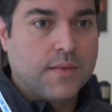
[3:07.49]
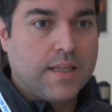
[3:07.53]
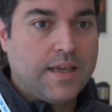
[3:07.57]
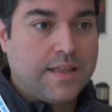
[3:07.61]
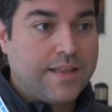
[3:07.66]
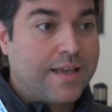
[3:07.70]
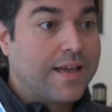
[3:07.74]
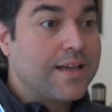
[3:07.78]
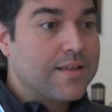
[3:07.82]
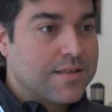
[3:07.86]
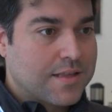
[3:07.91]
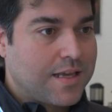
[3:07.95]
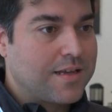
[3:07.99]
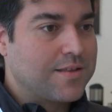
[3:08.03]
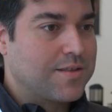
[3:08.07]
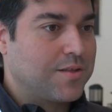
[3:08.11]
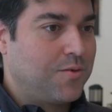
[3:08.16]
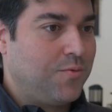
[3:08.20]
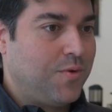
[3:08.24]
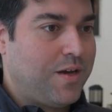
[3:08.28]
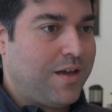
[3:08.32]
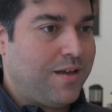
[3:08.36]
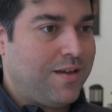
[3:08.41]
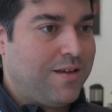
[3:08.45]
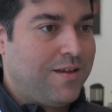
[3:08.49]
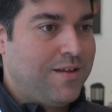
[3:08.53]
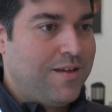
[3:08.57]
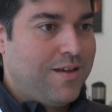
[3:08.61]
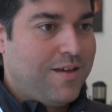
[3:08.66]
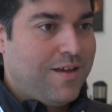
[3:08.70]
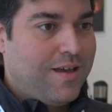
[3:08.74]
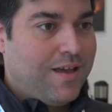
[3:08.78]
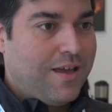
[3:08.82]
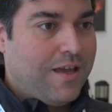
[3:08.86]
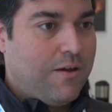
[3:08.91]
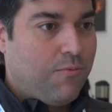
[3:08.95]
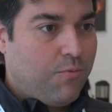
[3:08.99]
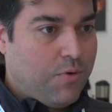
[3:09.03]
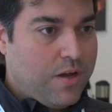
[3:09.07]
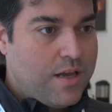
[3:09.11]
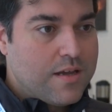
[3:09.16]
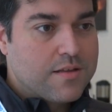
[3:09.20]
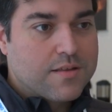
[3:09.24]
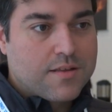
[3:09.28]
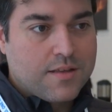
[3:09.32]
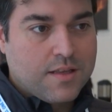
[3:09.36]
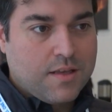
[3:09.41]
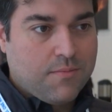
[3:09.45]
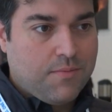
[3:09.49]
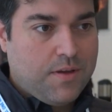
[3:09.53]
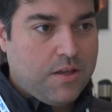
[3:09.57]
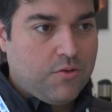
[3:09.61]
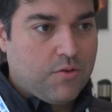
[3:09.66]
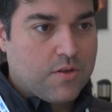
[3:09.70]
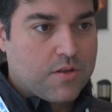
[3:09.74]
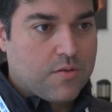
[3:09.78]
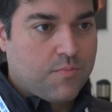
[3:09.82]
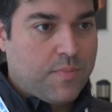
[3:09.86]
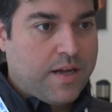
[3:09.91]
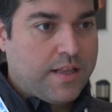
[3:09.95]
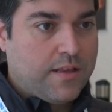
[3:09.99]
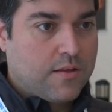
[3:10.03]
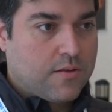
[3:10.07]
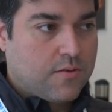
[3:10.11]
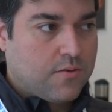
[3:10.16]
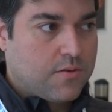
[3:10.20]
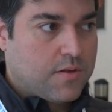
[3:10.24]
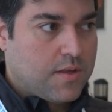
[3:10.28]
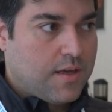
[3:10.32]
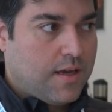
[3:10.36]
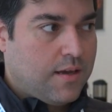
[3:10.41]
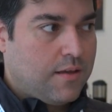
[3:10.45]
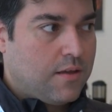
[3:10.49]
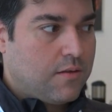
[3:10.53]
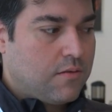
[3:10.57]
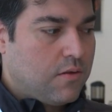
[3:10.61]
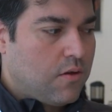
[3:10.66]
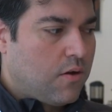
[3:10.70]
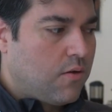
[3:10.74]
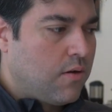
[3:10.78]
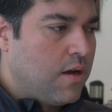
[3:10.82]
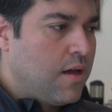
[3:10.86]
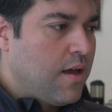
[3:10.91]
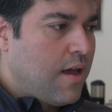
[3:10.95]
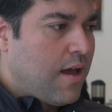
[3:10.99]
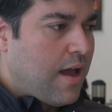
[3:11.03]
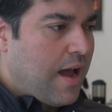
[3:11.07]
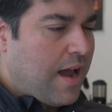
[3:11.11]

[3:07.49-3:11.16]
And I guess that's the way. If we as individuals manage to say, no,